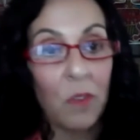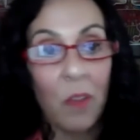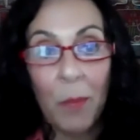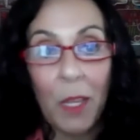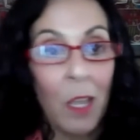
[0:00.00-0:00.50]
I
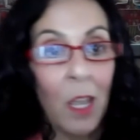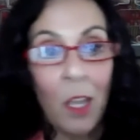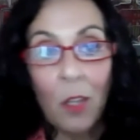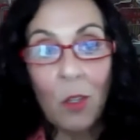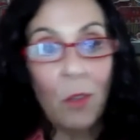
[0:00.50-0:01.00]
mean,
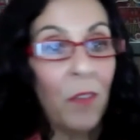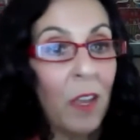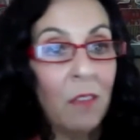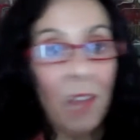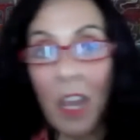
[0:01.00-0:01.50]
you'll
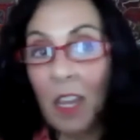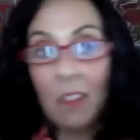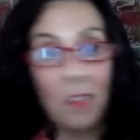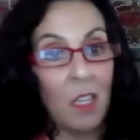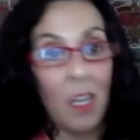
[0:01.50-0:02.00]
find A to
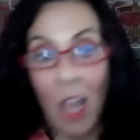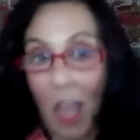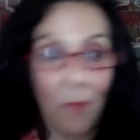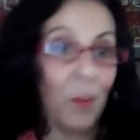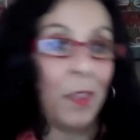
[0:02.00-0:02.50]
Z,
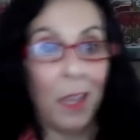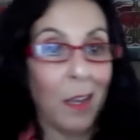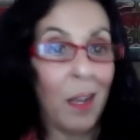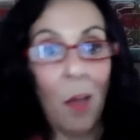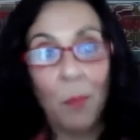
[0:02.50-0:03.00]
everything
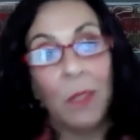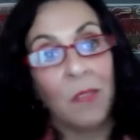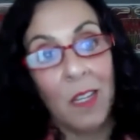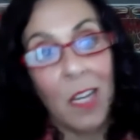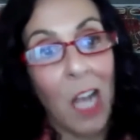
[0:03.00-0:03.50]

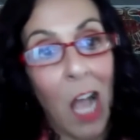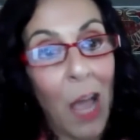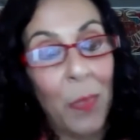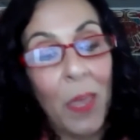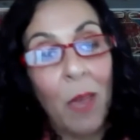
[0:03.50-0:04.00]
encompassing
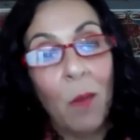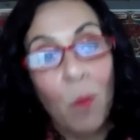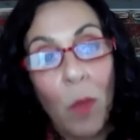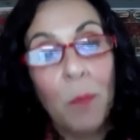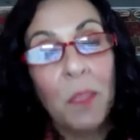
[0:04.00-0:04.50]
on that
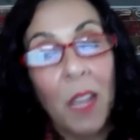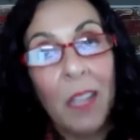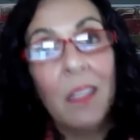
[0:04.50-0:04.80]
website.